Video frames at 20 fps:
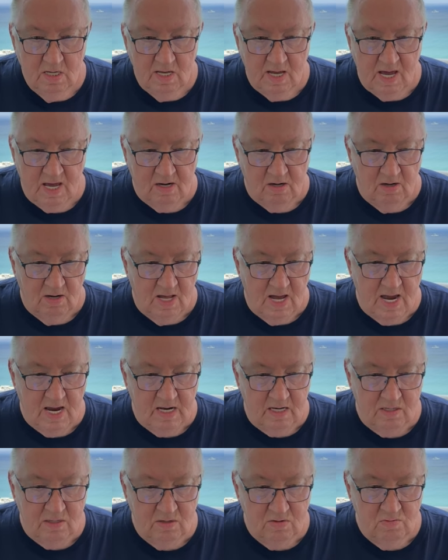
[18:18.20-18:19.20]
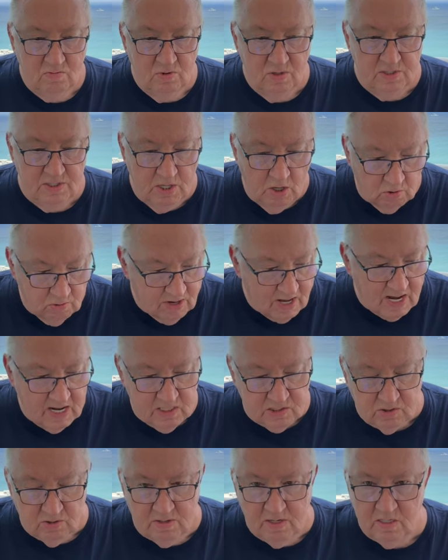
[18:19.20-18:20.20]
at a light with no
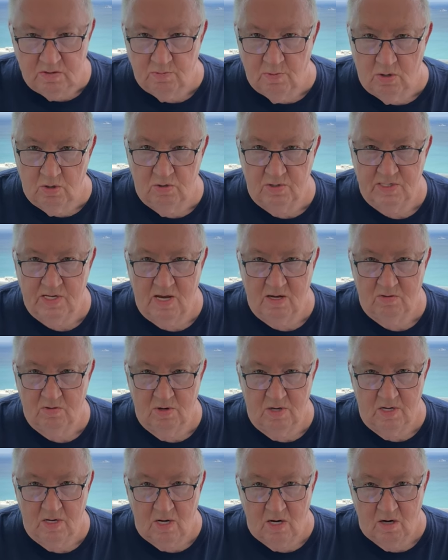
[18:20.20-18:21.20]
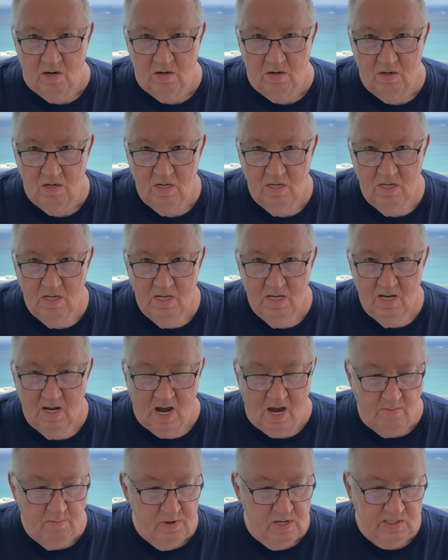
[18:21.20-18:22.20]
lights on his motorcycle at all.
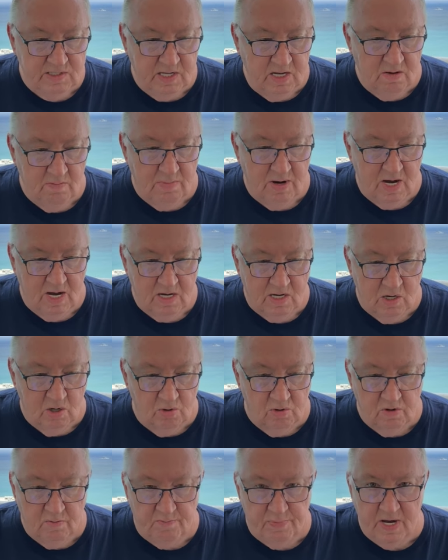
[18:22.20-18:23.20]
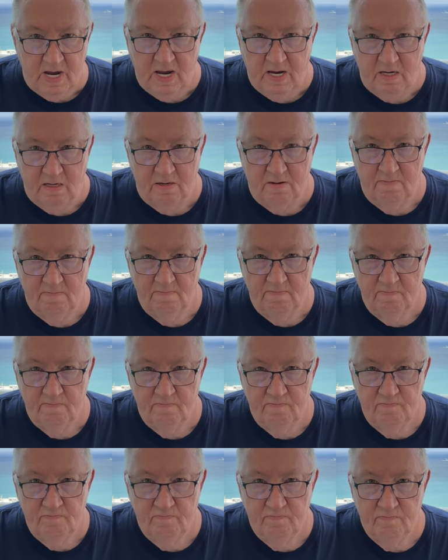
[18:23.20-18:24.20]
I missed him by a coat of paint,
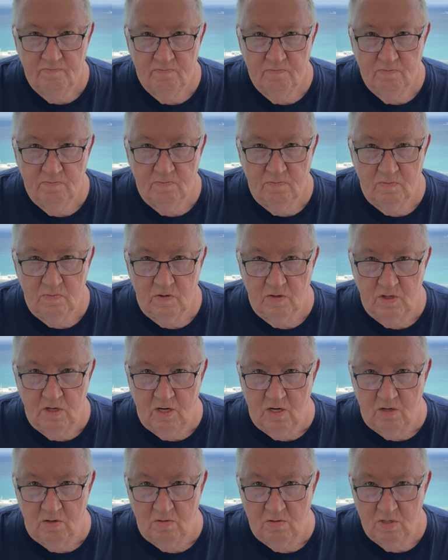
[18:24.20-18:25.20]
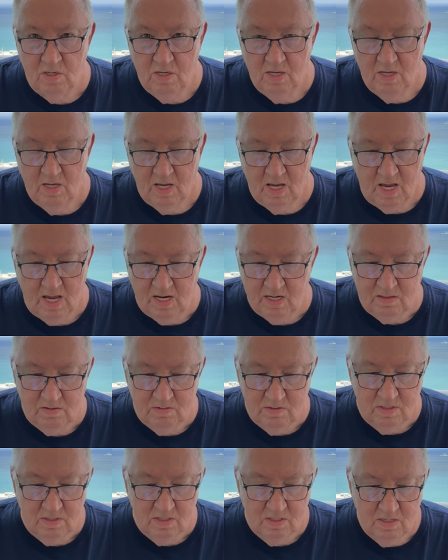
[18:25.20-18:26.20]
you know,
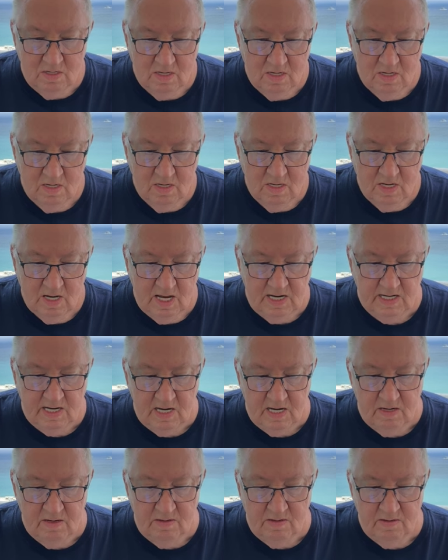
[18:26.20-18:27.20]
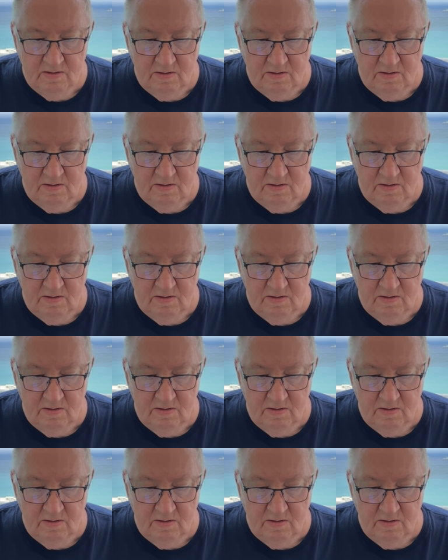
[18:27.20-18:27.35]
and and then